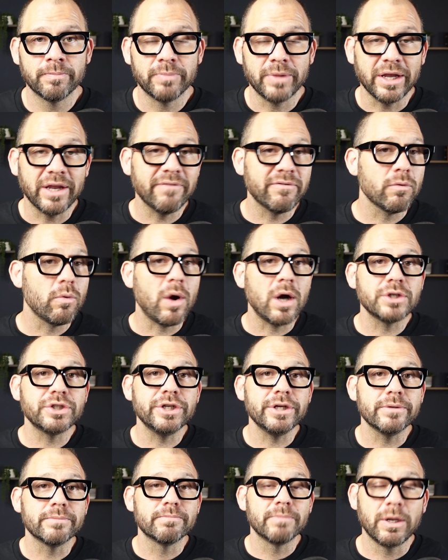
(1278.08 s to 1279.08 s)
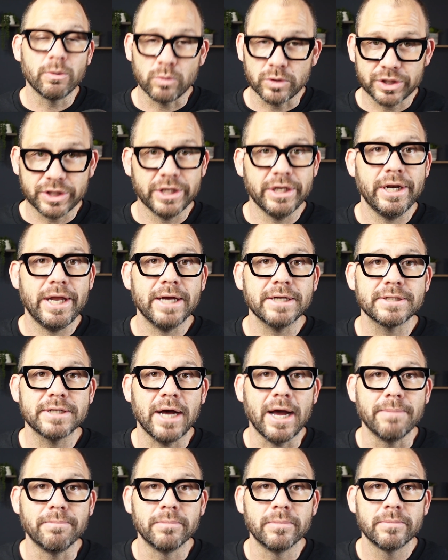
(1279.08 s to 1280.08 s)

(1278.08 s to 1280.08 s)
Thank you for watching, and we'll see you next time.